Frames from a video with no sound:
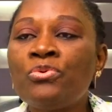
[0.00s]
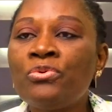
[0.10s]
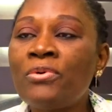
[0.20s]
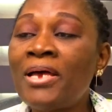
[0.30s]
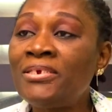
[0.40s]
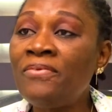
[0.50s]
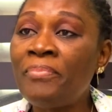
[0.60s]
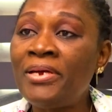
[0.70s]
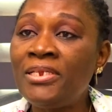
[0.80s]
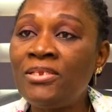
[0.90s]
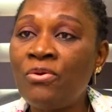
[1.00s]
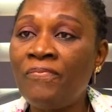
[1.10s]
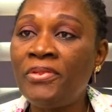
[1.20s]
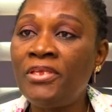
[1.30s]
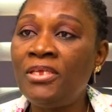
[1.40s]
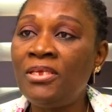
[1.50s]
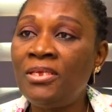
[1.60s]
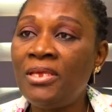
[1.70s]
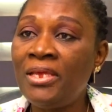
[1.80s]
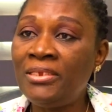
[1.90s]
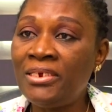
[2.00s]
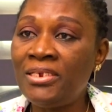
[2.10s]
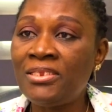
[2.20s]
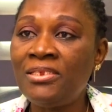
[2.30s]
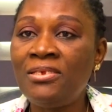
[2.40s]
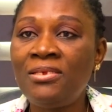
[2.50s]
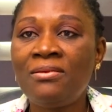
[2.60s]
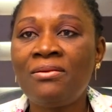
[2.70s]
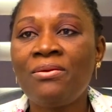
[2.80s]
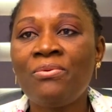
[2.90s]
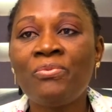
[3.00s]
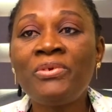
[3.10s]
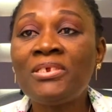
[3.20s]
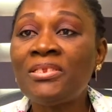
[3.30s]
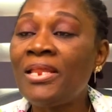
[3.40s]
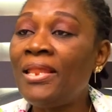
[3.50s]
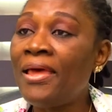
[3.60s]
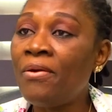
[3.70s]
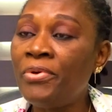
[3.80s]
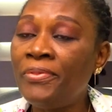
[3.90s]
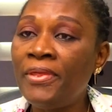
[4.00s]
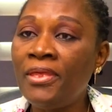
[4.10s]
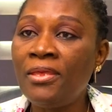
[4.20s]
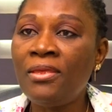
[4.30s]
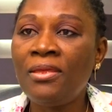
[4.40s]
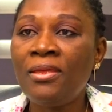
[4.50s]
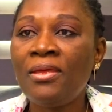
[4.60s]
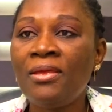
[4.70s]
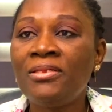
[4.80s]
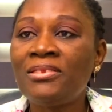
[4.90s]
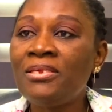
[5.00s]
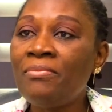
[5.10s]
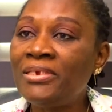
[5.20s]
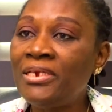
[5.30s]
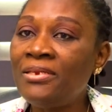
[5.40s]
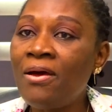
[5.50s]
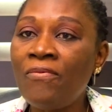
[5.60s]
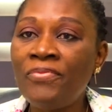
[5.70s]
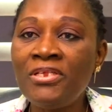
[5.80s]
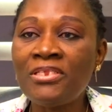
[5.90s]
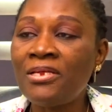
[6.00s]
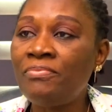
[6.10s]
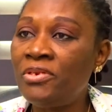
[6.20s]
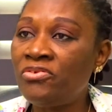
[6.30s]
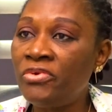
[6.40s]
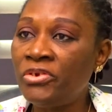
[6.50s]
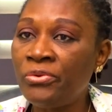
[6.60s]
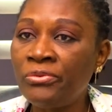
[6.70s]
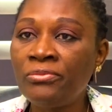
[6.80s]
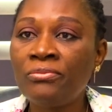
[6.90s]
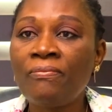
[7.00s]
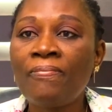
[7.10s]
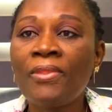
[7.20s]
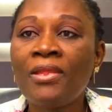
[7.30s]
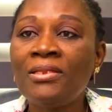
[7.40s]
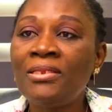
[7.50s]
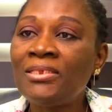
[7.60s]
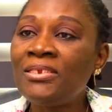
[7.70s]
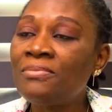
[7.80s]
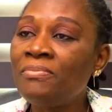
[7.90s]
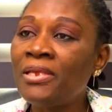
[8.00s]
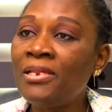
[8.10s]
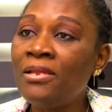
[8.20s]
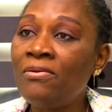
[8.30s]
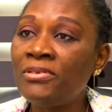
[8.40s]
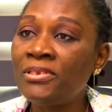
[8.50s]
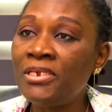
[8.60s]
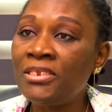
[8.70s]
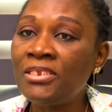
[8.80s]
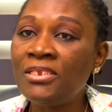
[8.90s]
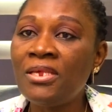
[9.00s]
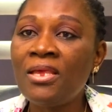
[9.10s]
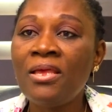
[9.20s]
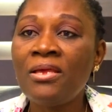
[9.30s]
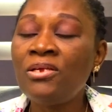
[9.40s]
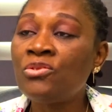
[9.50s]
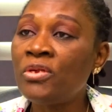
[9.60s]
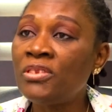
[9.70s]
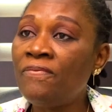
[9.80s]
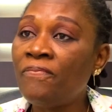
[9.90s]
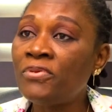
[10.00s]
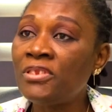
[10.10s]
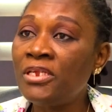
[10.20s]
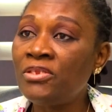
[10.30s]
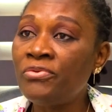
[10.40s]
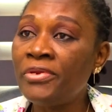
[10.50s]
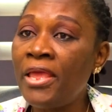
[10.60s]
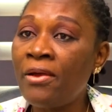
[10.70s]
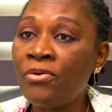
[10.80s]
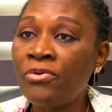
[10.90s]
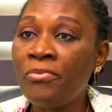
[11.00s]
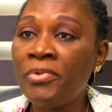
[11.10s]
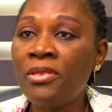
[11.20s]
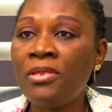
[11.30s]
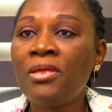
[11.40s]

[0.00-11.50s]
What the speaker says: To achieve mandates of the agency, which is in line with the same agenda of this administration, that is making Lagos State a 21st century economy,